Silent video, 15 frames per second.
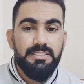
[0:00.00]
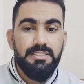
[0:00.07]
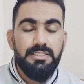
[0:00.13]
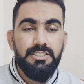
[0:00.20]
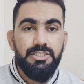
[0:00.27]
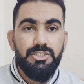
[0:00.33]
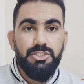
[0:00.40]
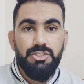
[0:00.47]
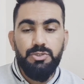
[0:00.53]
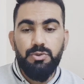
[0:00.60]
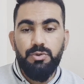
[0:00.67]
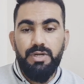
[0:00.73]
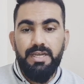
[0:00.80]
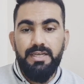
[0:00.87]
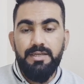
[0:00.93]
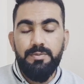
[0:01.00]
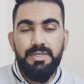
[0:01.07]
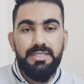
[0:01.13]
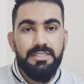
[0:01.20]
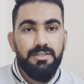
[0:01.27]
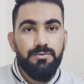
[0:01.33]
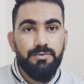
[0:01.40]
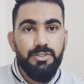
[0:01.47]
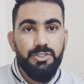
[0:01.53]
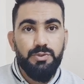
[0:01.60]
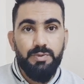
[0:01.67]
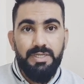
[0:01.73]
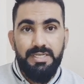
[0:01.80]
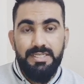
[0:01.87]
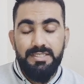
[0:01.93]
each core element. The first
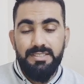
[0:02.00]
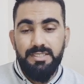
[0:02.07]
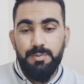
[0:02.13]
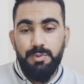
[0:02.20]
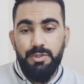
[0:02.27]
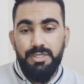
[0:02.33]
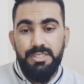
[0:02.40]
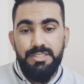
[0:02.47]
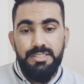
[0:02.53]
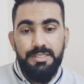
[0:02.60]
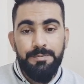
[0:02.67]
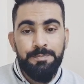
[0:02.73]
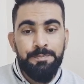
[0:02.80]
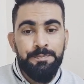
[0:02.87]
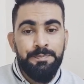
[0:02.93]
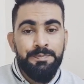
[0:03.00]
one is the policy.